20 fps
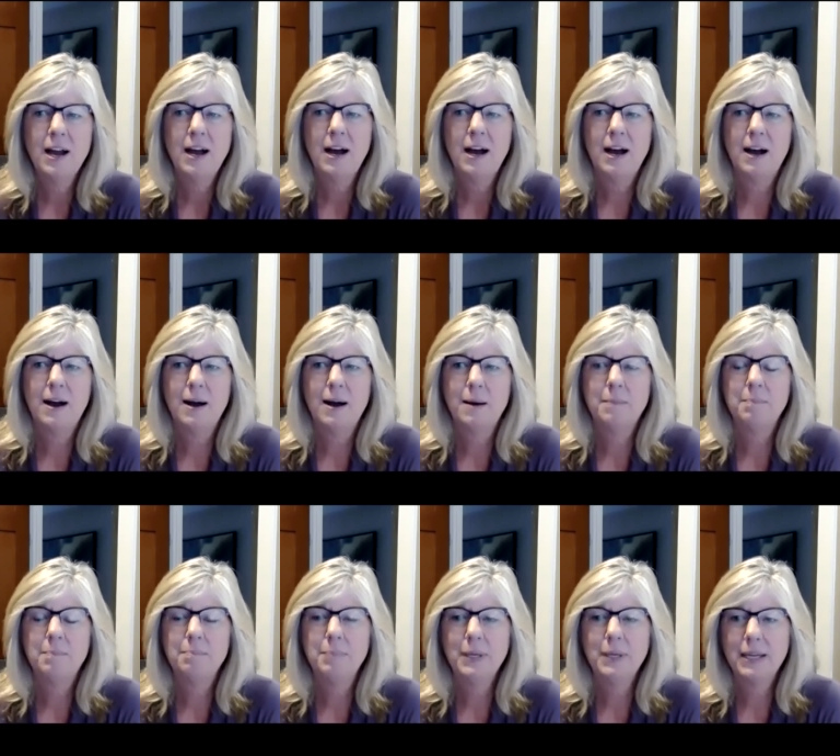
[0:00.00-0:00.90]

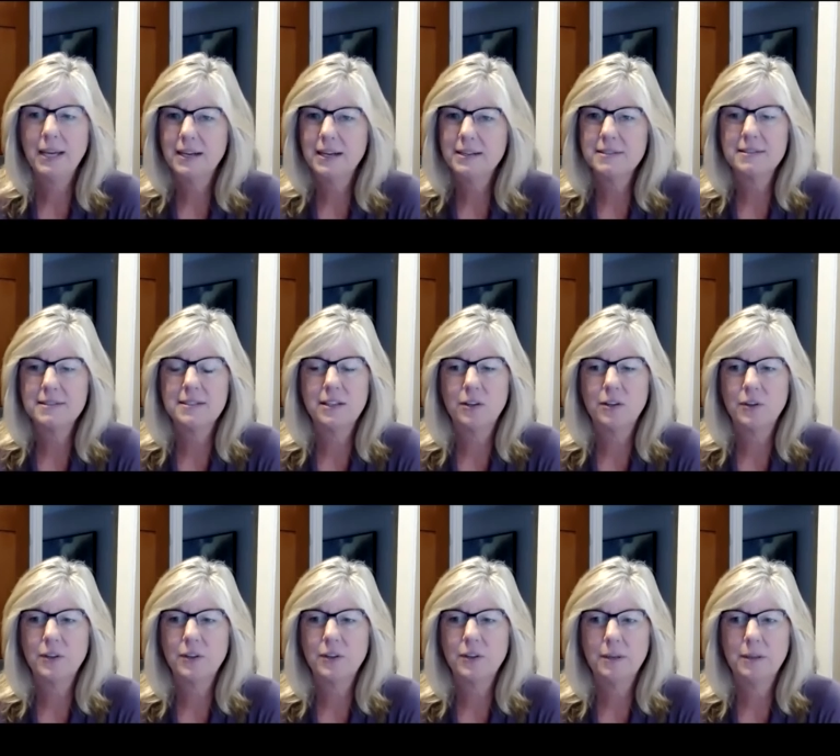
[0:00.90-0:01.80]
um, because, you know,
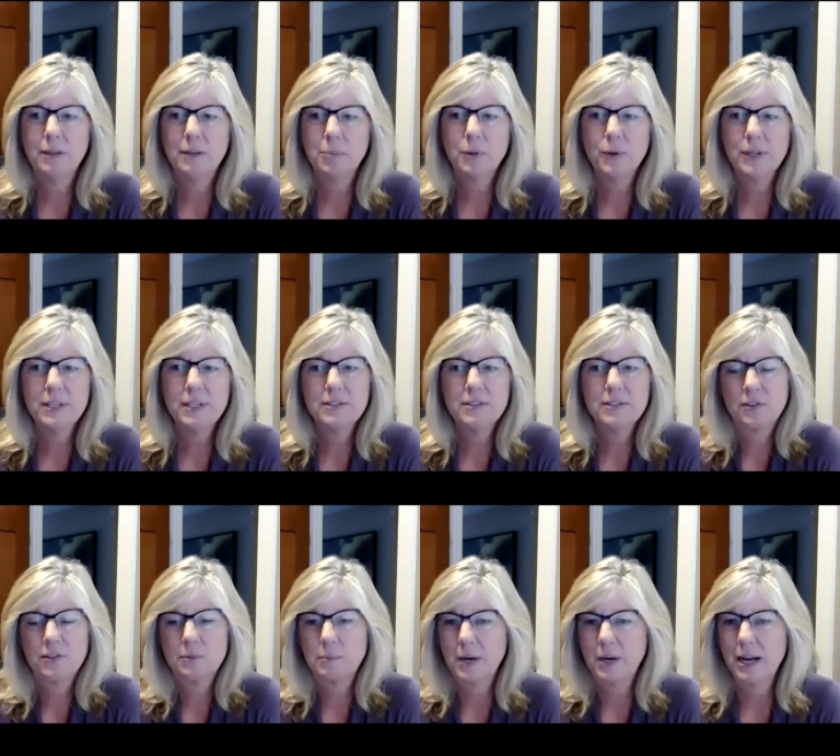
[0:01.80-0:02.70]
the employees are
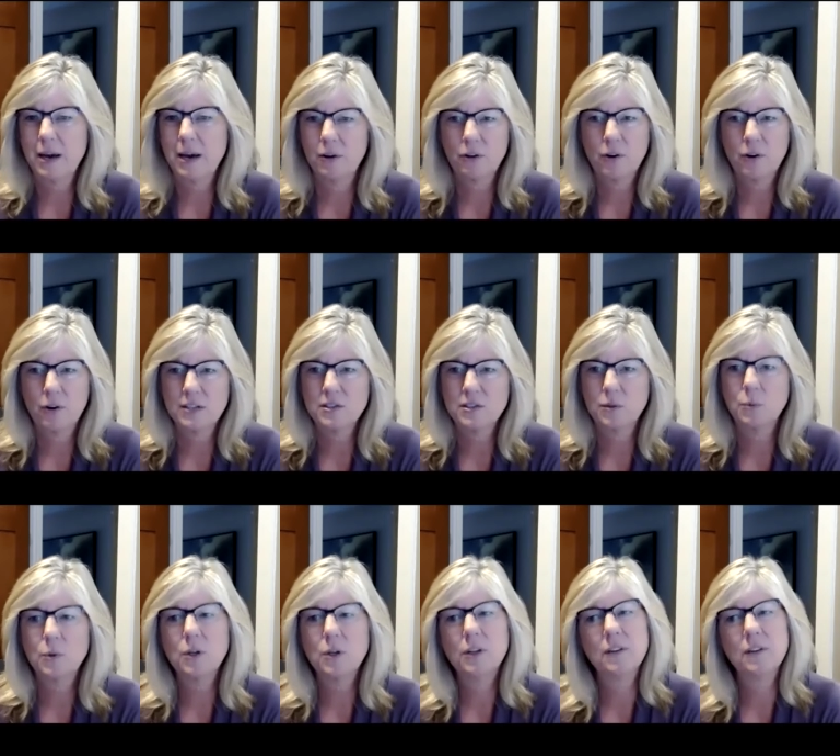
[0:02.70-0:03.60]
spread out across the
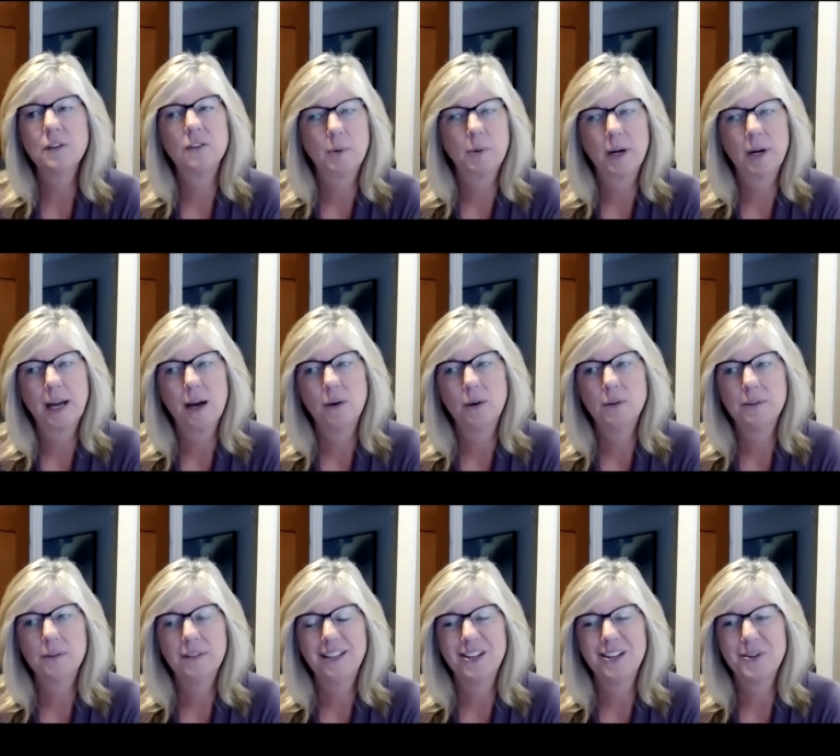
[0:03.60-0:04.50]
world. They're spread out,
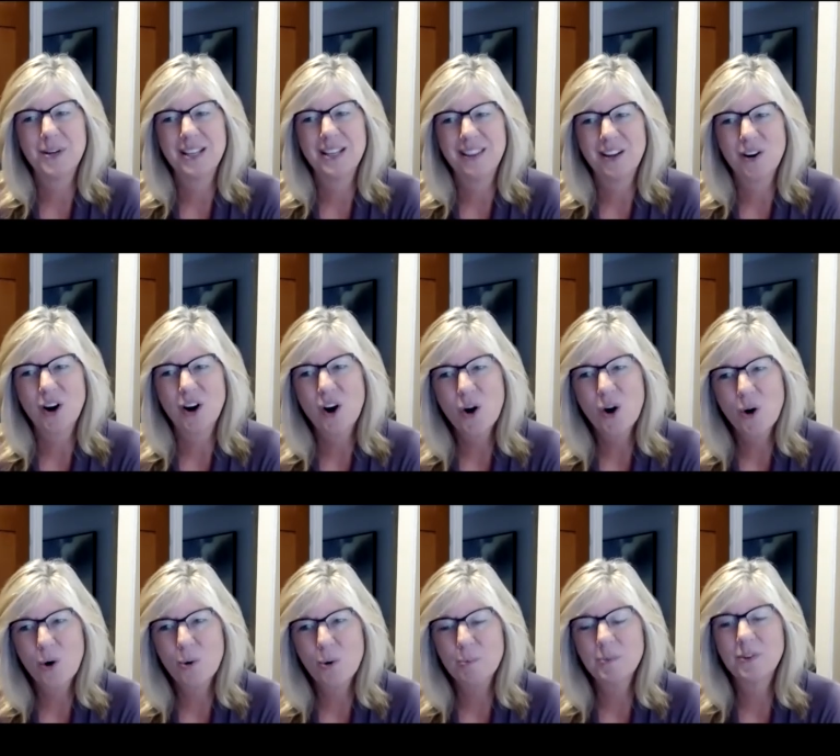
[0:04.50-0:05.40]
you know, in their
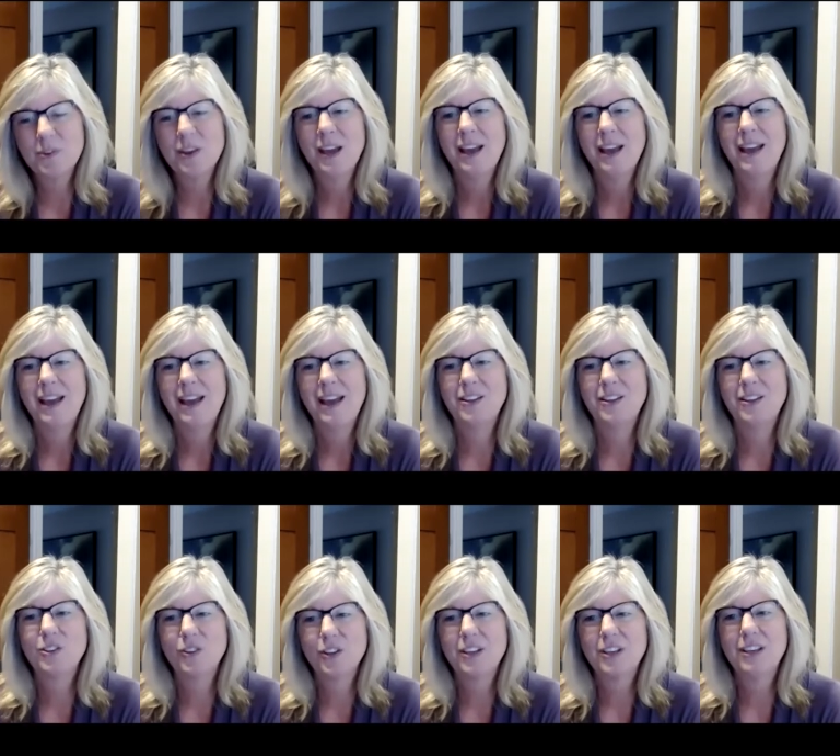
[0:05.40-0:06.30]
homes and they're
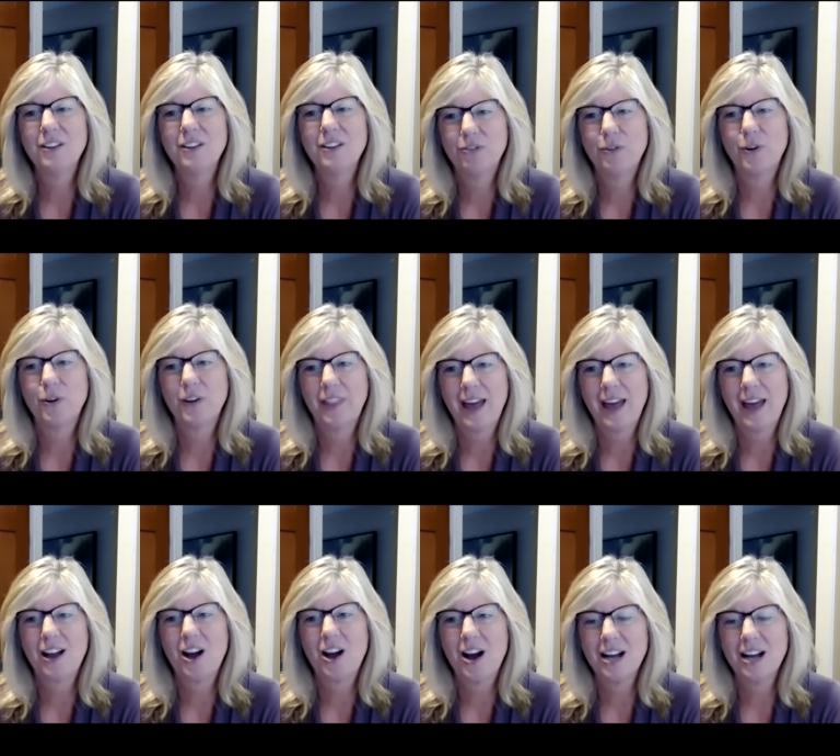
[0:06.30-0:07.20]
looking for
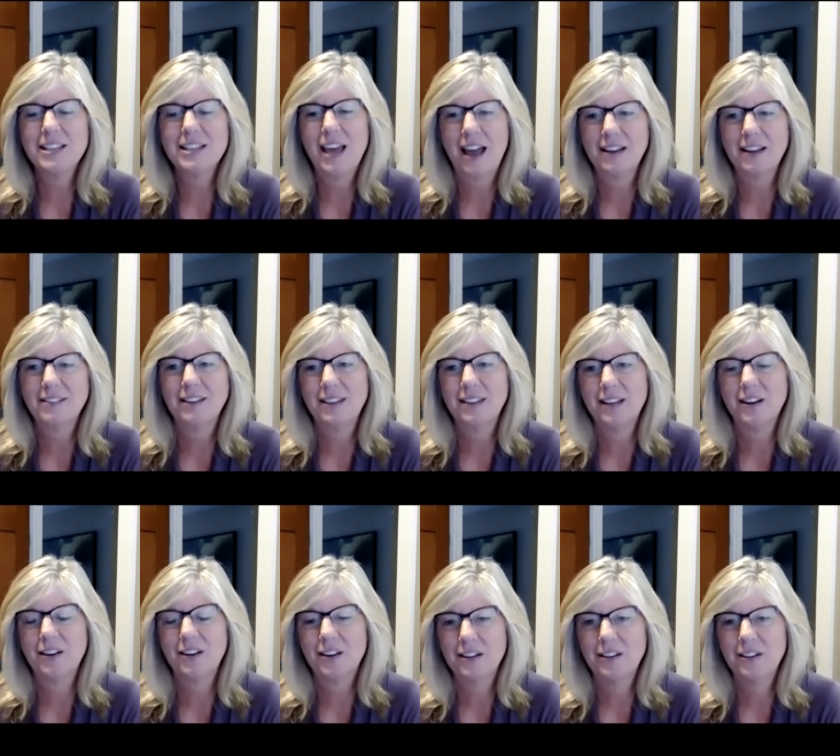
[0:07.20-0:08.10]
that contact in
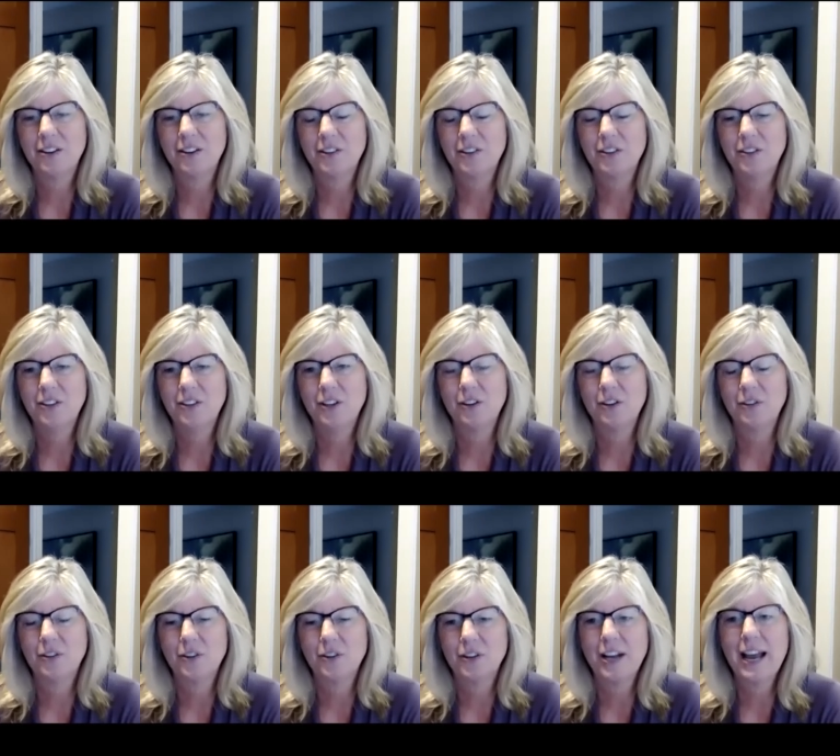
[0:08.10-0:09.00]
their ear you know
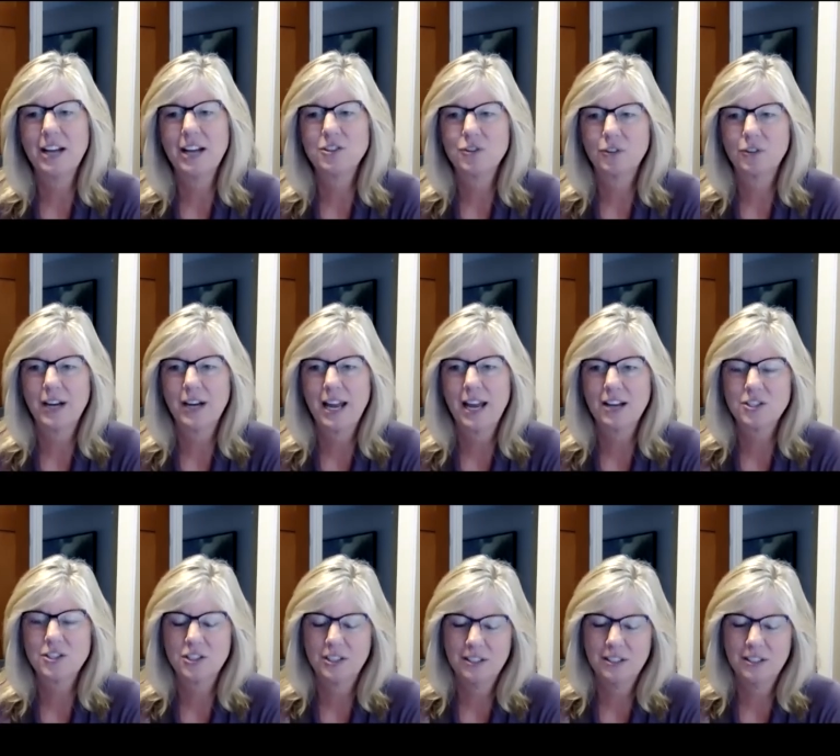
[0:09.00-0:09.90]
their natural
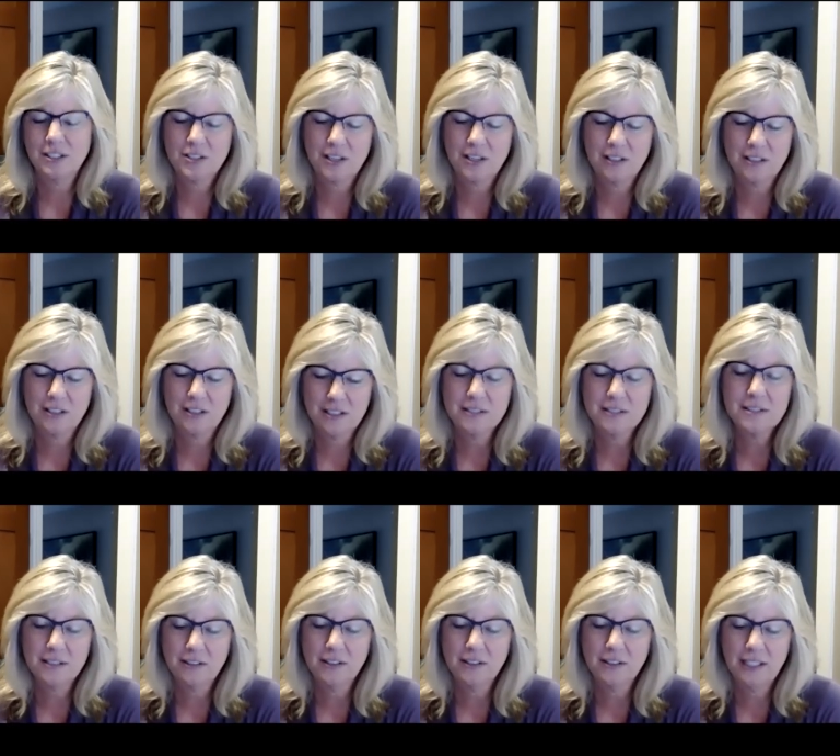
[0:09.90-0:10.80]
reaction is is
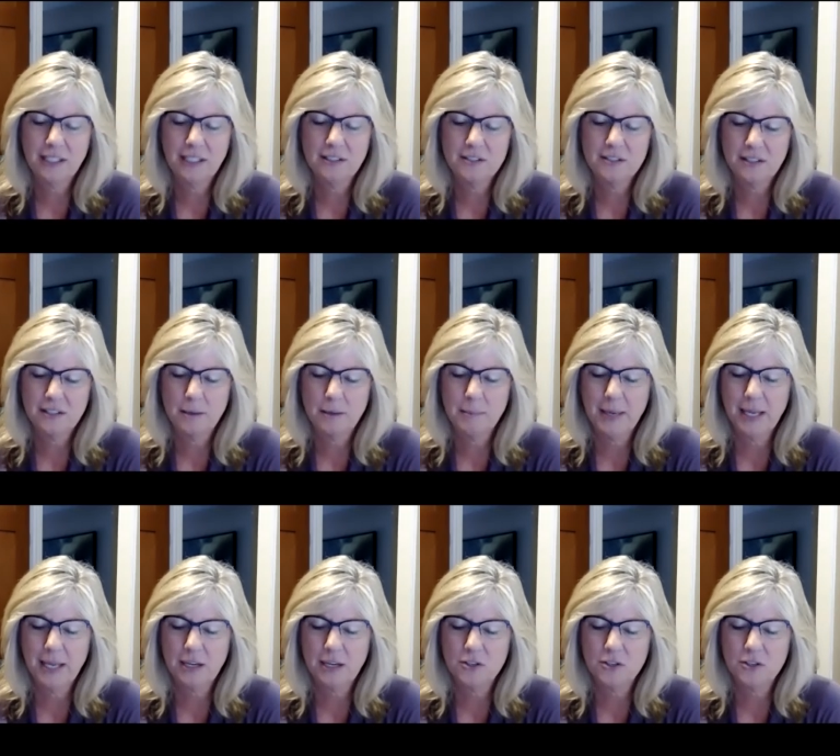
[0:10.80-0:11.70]
to lean into their
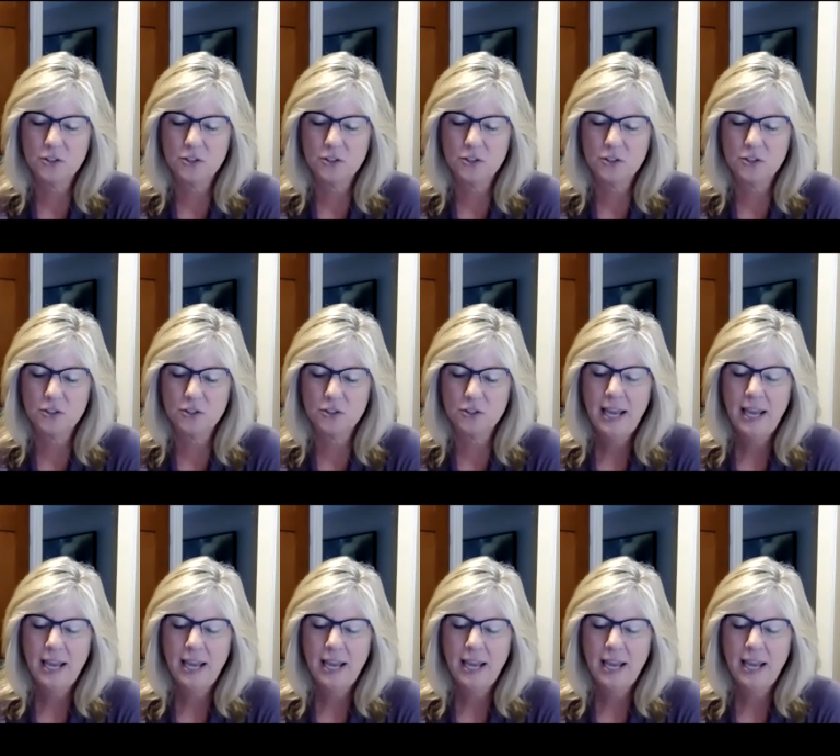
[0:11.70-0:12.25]
managers